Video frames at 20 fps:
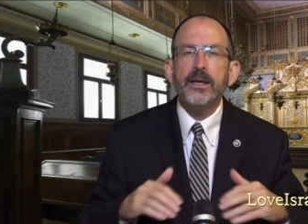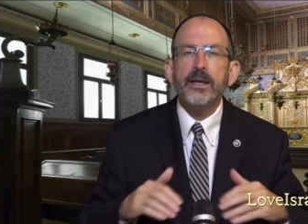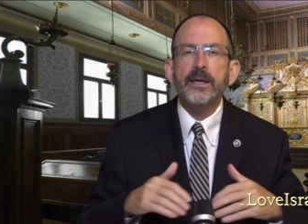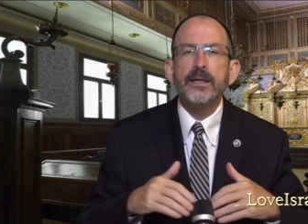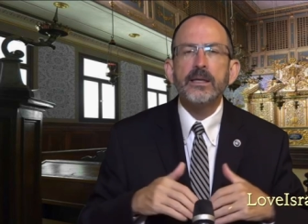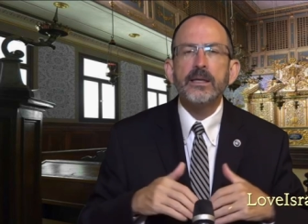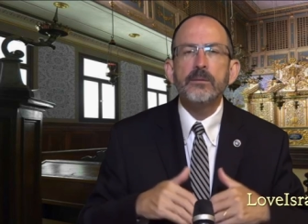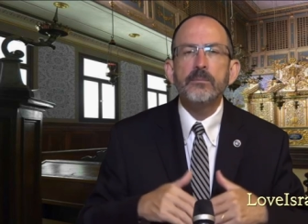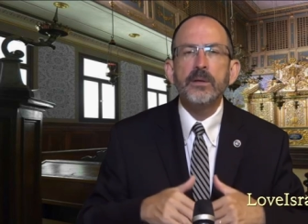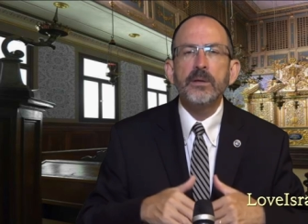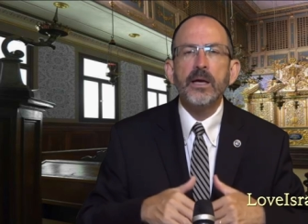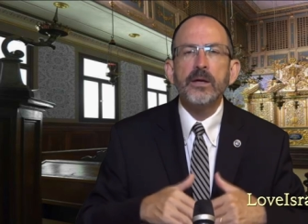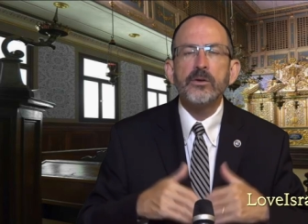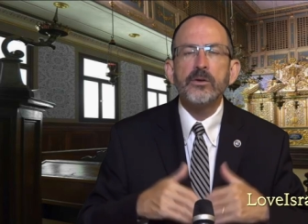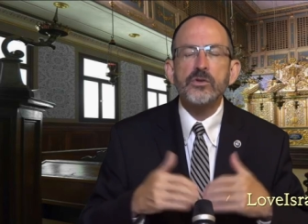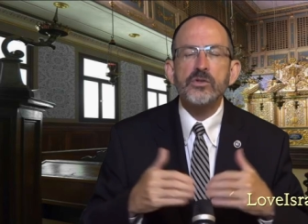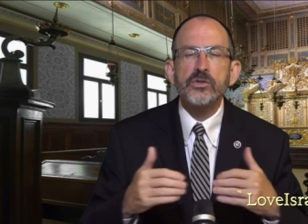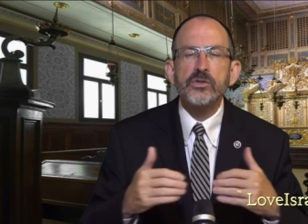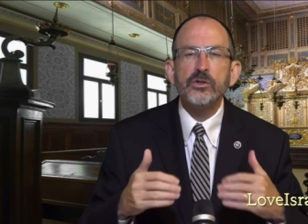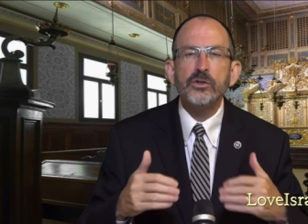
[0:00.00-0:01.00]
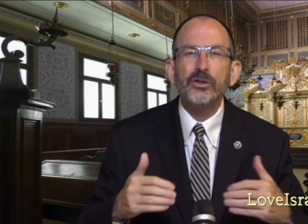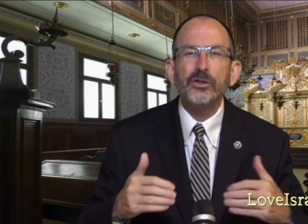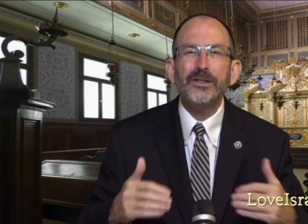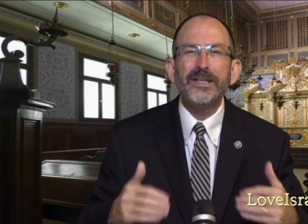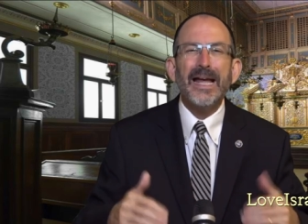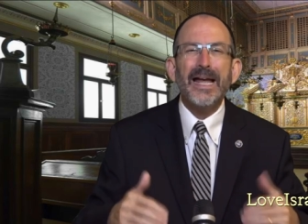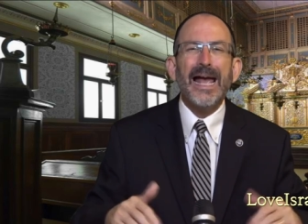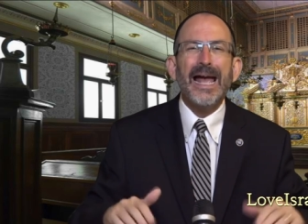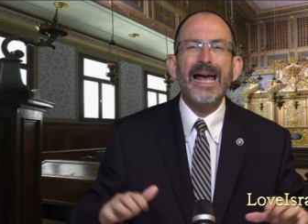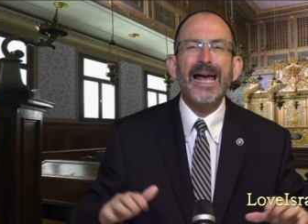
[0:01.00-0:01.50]
it can be
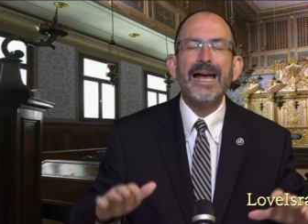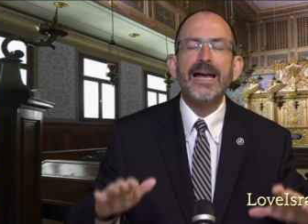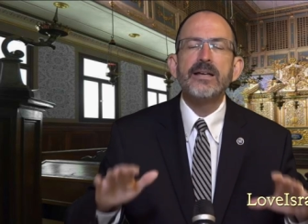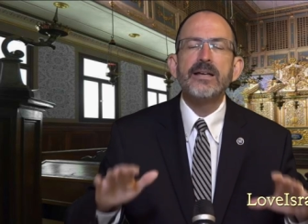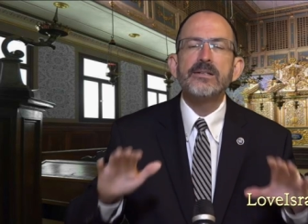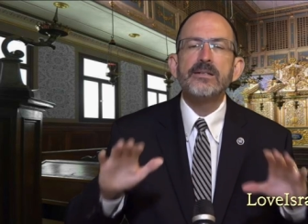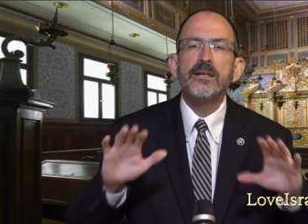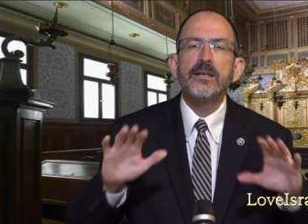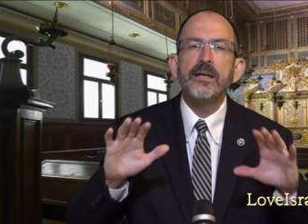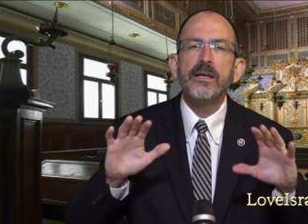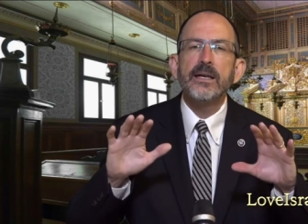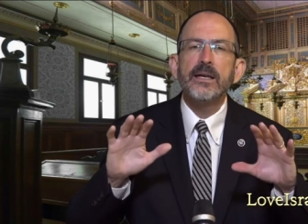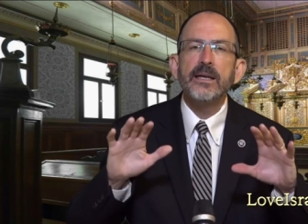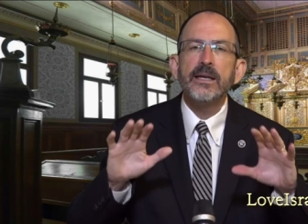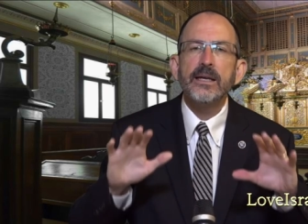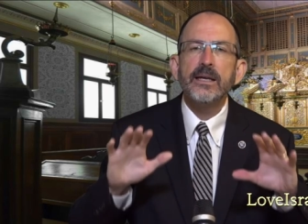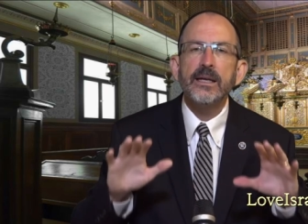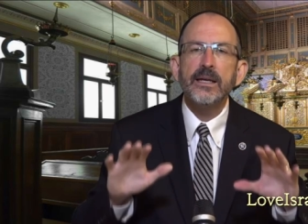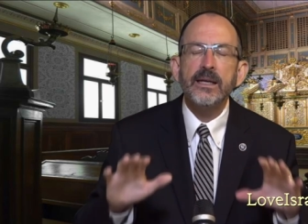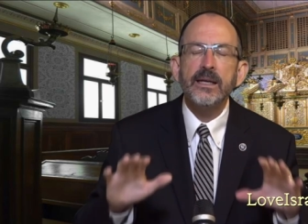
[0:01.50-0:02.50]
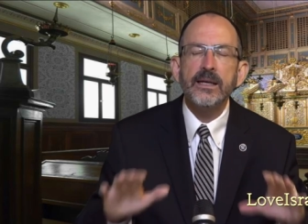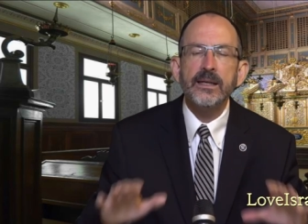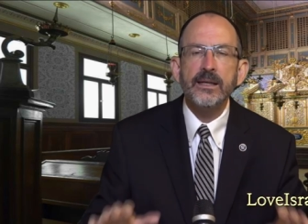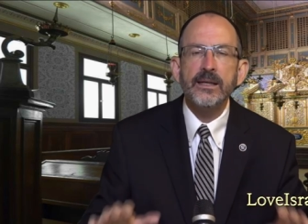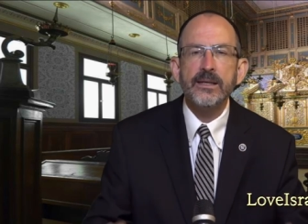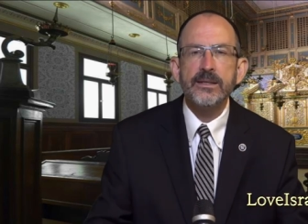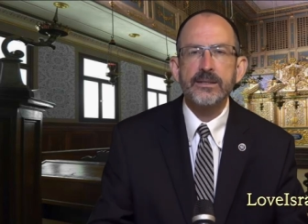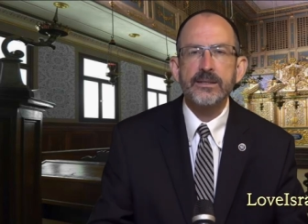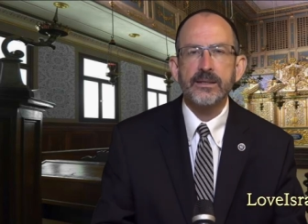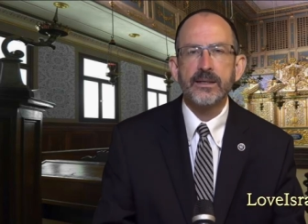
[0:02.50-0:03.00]
understood as in
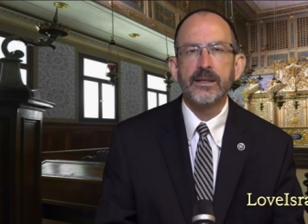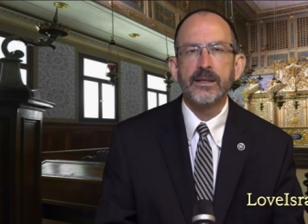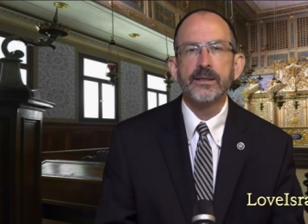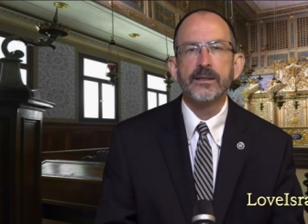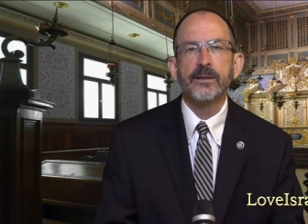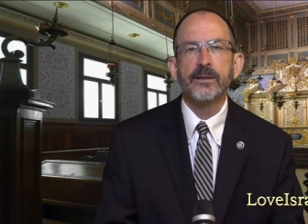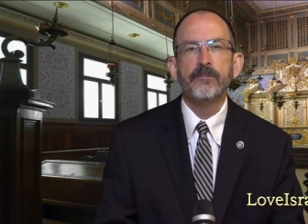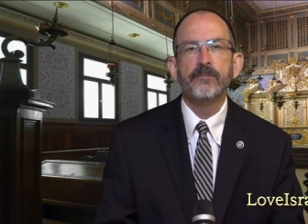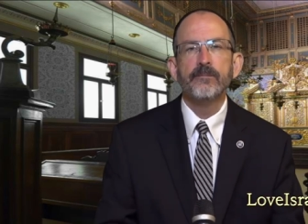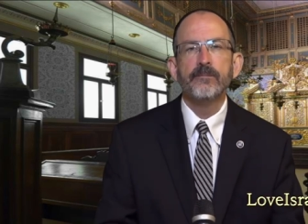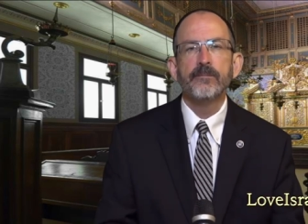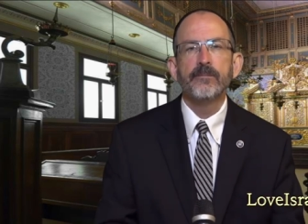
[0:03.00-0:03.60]
his kingdom.